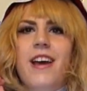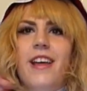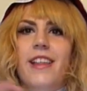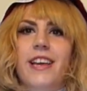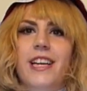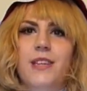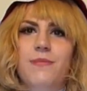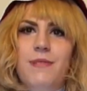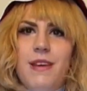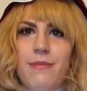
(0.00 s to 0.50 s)
I
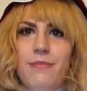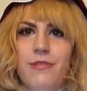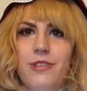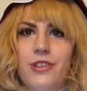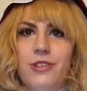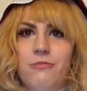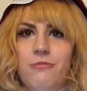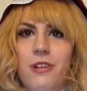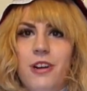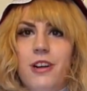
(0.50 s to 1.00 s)
like to be able
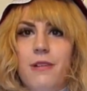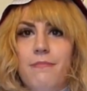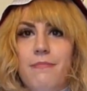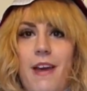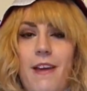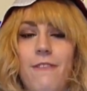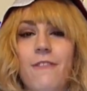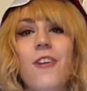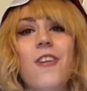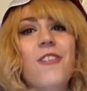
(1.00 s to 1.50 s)
to work
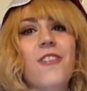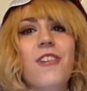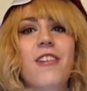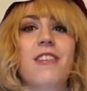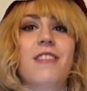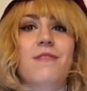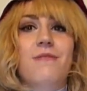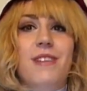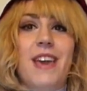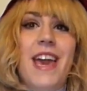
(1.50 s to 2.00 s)
my phone
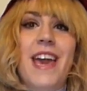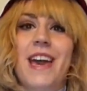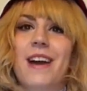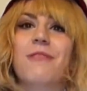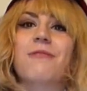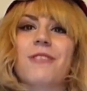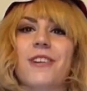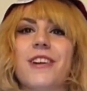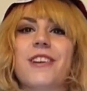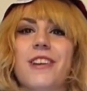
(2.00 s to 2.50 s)
because you
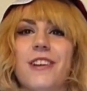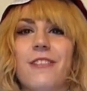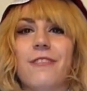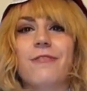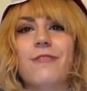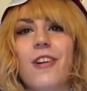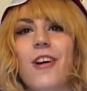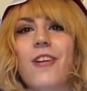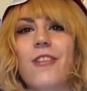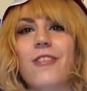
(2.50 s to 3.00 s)
can't work your
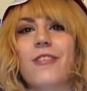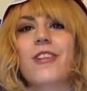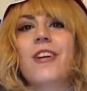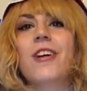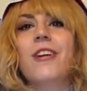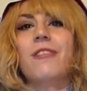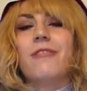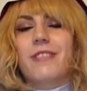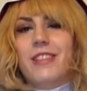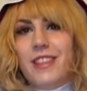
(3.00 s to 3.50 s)
phone
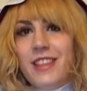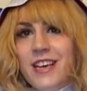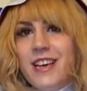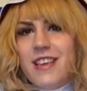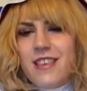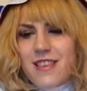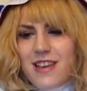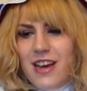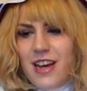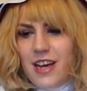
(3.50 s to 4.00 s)
with
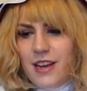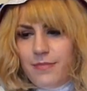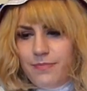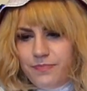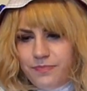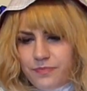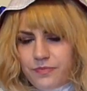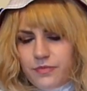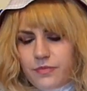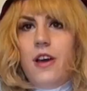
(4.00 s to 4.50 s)
these
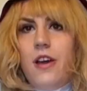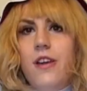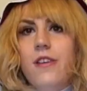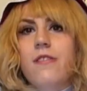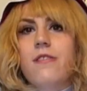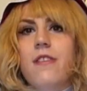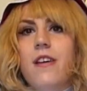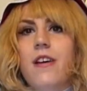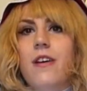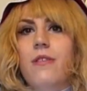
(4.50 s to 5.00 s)
on.
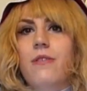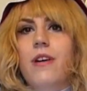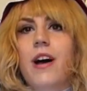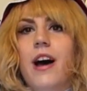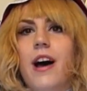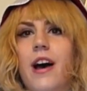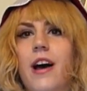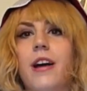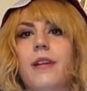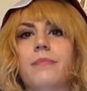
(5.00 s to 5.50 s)

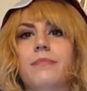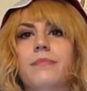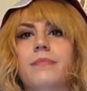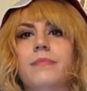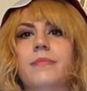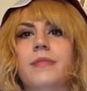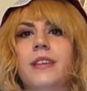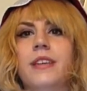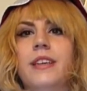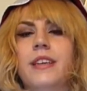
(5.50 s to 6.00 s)
Also,
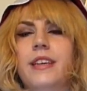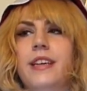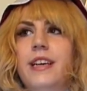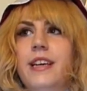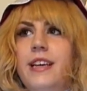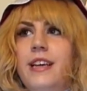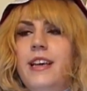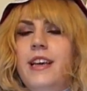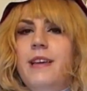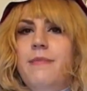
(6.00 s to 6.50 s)

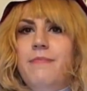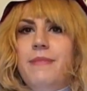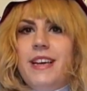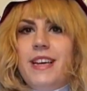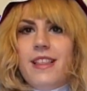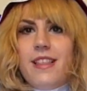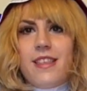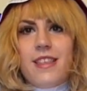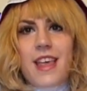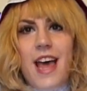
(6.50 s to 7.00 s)
it
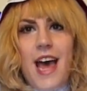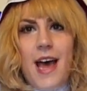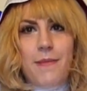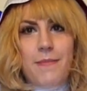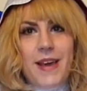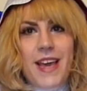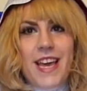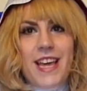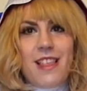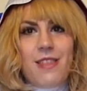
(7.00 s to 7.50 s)
means that
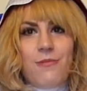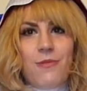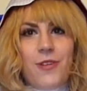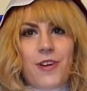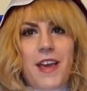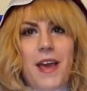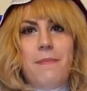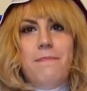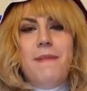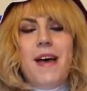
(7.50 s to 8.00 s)
my hands
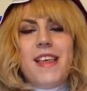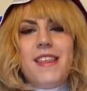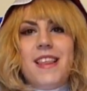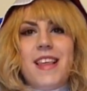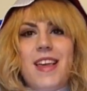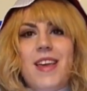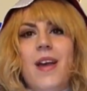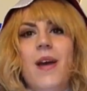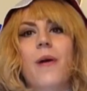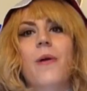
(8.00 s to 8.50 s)
won't get
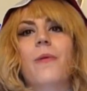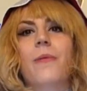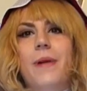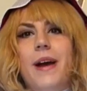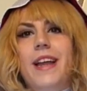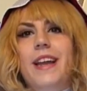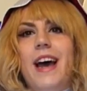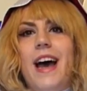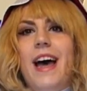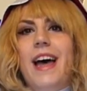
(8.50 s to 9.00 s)
messy
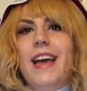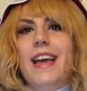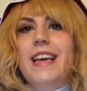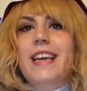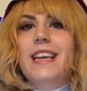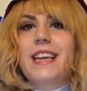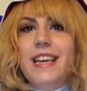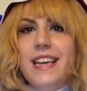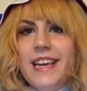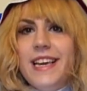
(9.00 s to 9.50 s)
when
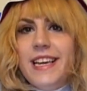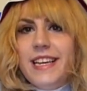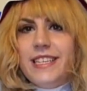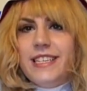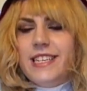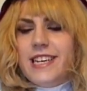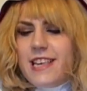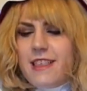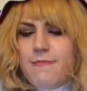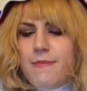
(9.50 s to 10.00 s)
I
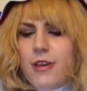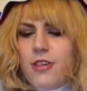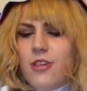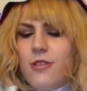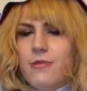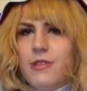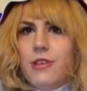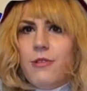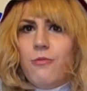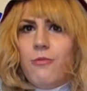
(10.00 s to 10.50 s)
eat,
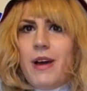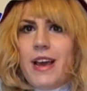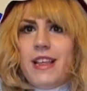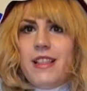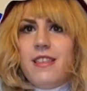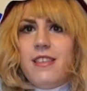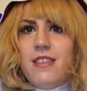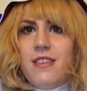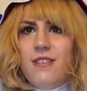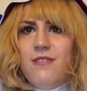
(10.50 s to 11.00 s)
especially with a
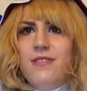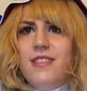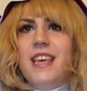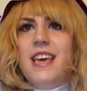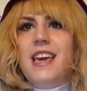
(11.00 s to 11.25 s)
white suit.